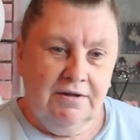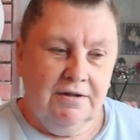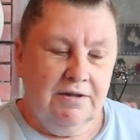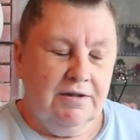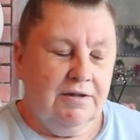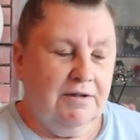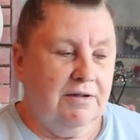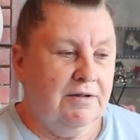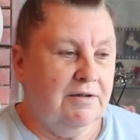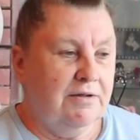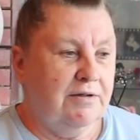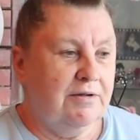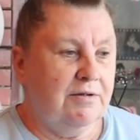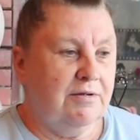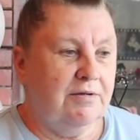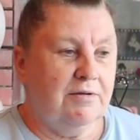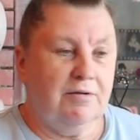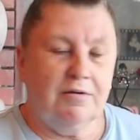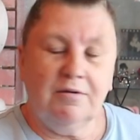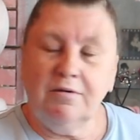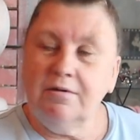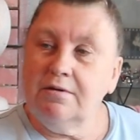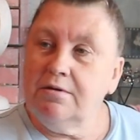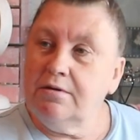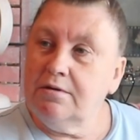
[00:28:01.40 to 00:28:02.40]

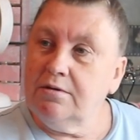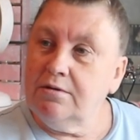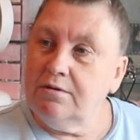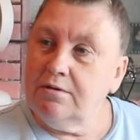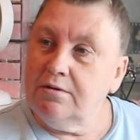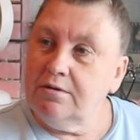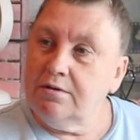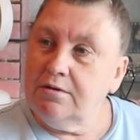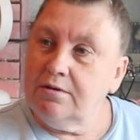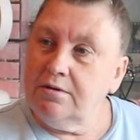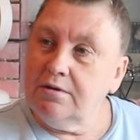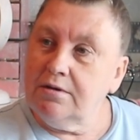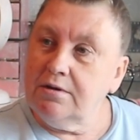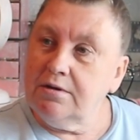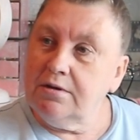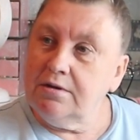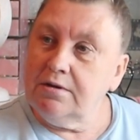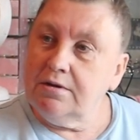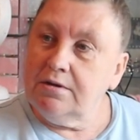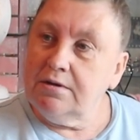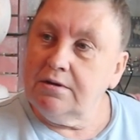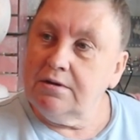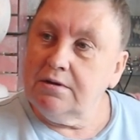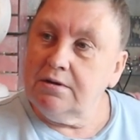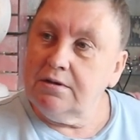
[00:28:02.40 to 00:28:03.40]

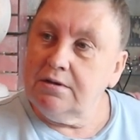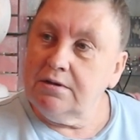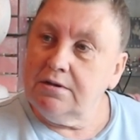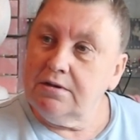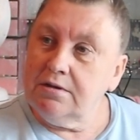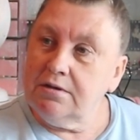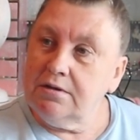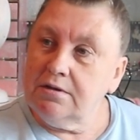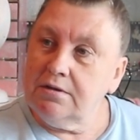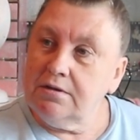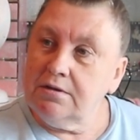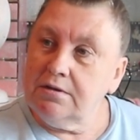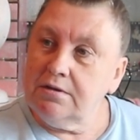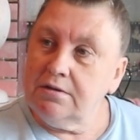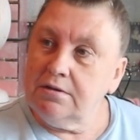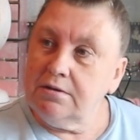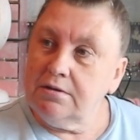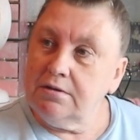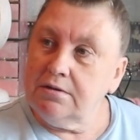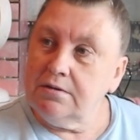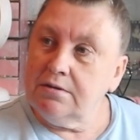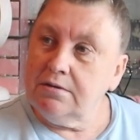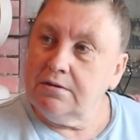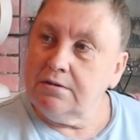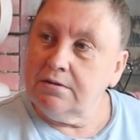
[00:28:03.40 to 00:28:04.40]

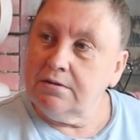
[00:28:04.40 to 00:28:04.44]
No words are spoken by the person on screen.